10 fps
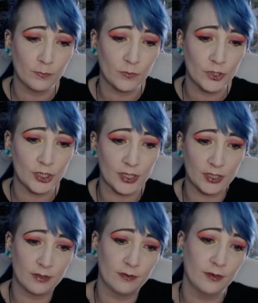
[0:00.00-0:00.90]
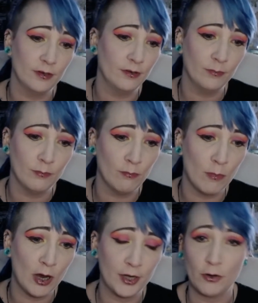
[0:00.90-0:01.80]
just
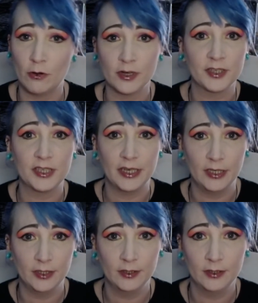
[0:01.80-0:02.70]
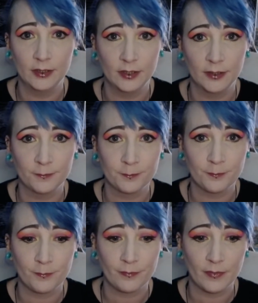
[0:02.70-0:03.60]
my honesty,
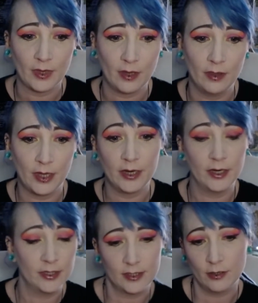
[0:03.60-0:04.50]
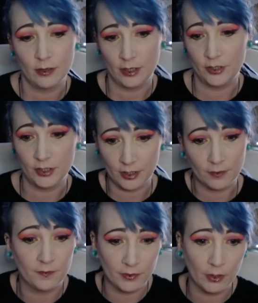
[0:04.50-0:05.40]
and that is that I just
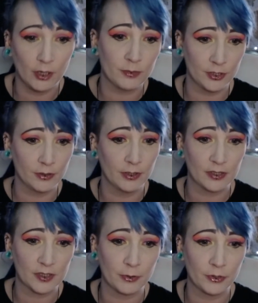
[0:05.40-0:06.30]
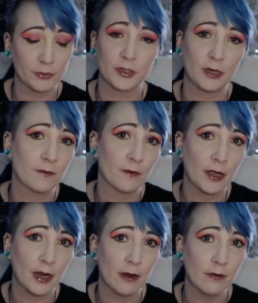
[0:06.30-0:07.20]
don't feel up to doing the spiritual stuff right
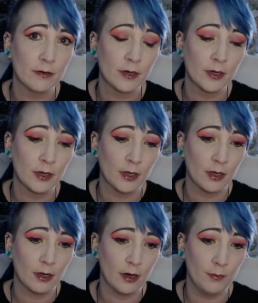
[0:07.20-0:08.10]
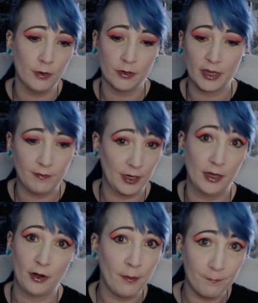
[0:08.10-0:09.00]
now. I'm not giving
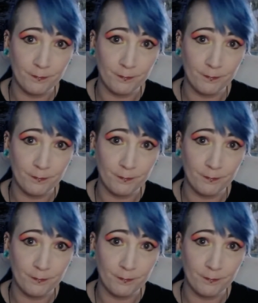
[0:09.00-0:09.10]
it up,